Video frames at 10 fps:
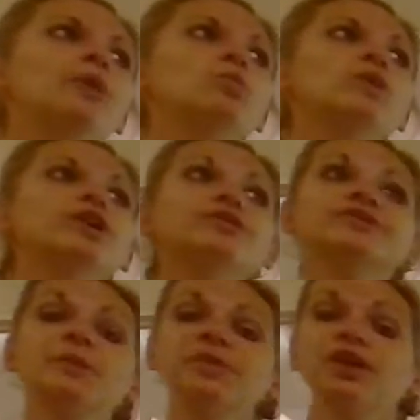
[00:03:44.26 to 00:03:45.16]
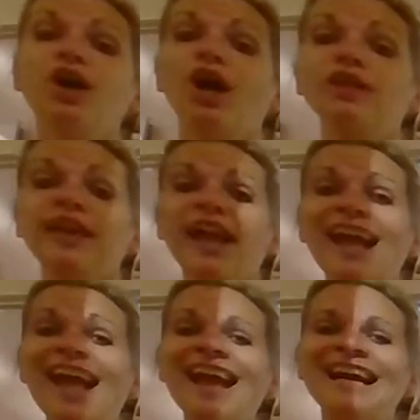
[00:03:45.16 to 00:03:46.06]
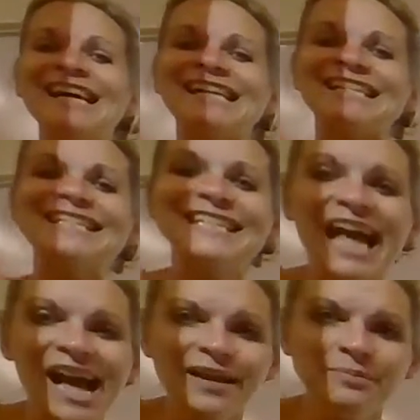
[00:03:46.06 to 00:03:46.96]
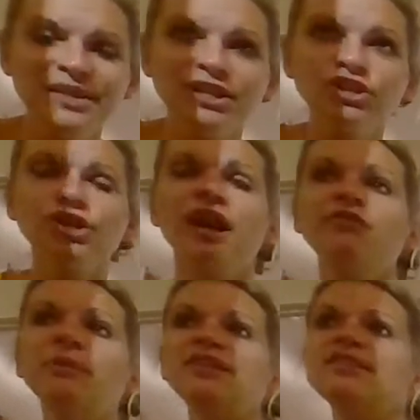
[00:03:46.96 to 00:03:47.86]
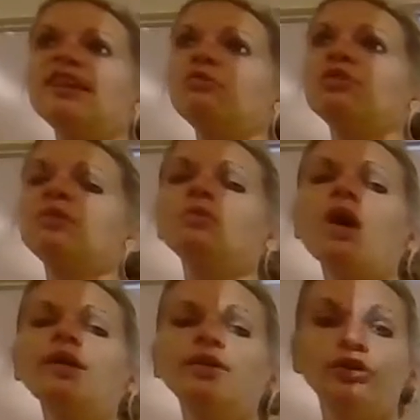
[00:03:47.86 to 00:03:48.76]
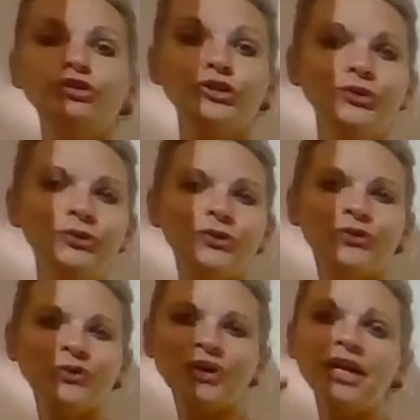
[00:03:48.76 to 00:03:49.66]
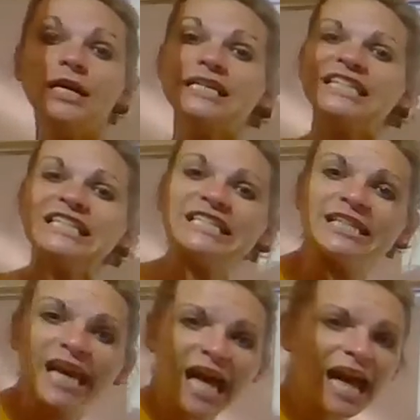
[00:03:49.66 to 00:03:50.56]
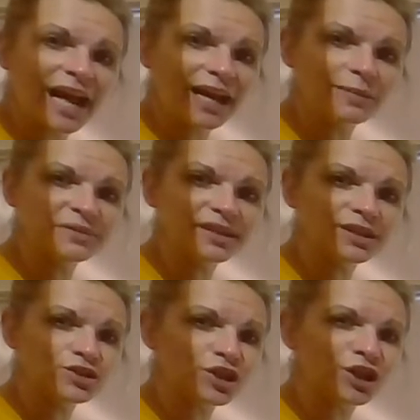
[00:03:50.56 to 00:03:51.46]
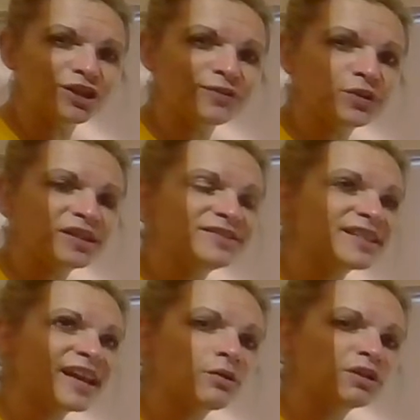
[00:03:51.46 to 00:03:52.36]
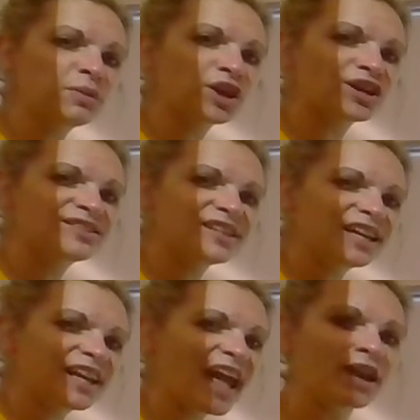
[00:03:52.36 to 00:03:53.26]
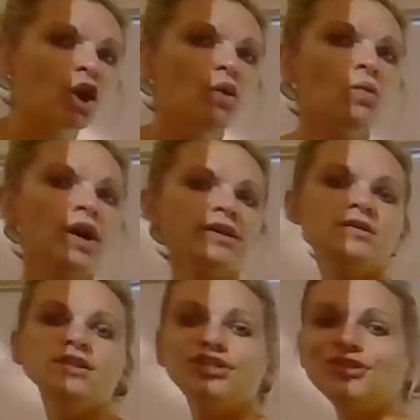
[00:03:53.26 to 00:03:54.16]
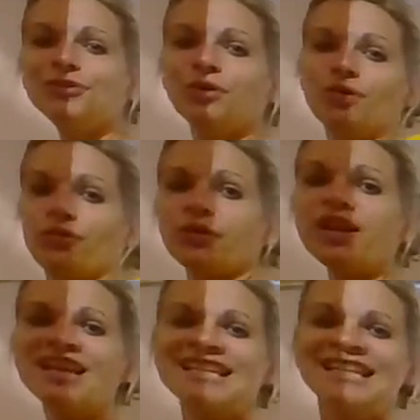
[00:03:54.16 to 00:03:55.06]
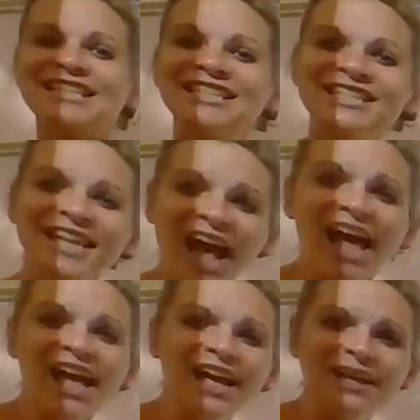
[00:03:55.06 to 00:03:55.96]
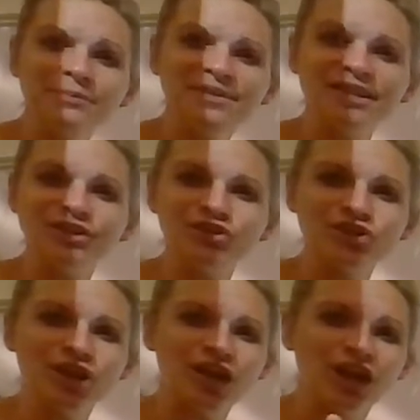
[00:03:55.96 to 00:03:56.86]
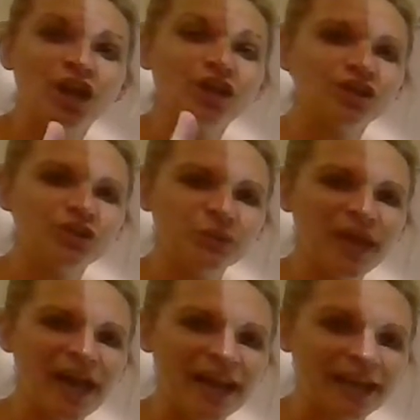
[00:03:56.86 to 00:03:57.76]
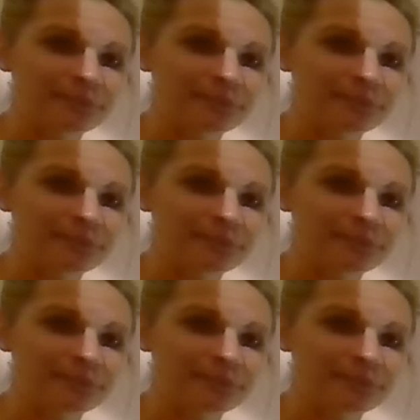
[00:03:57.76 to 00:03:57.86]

We use something called a time signature. Everybody say it with me. 1, 2, 3. Time signature. And if you didn't say it with me, you're going to say it again. 1, 2, 3. Time signature. You got it.